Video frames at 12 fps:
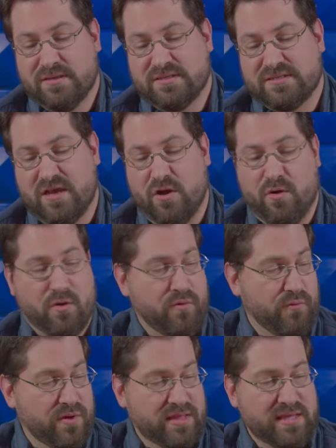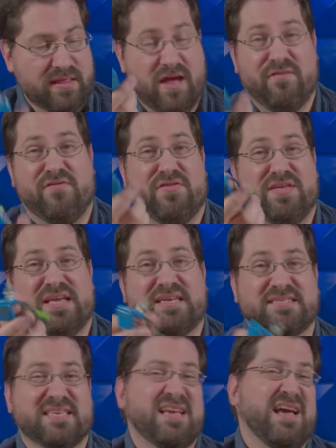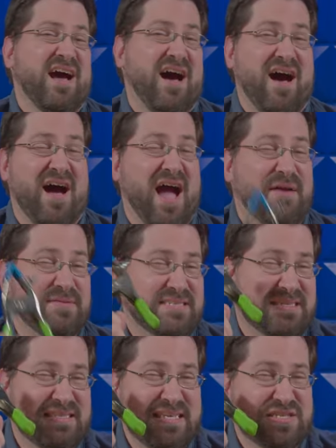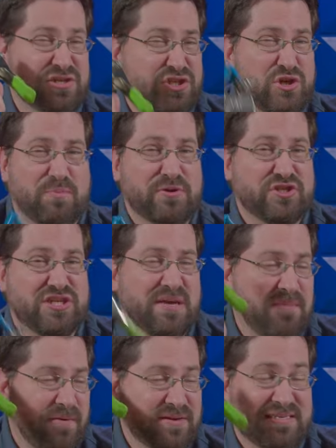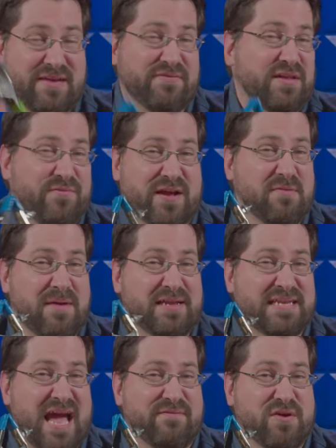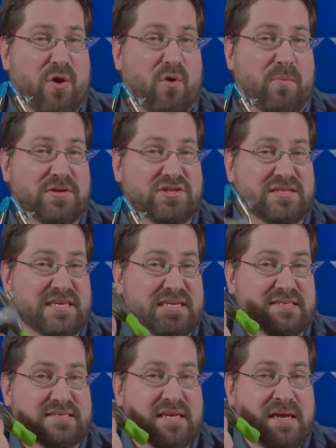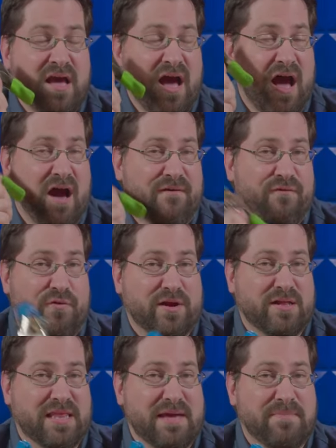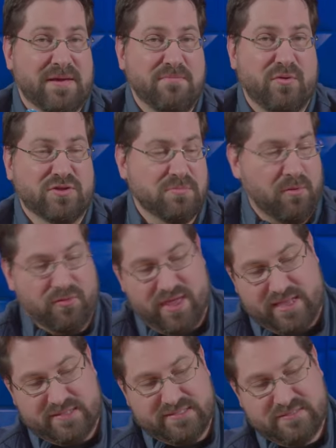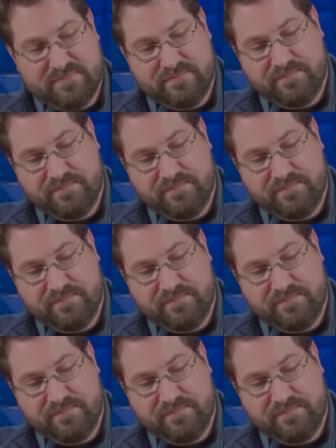So really love these. These are super cheap. I would definitely recommend having a whole bunch of these for clamping multiple things.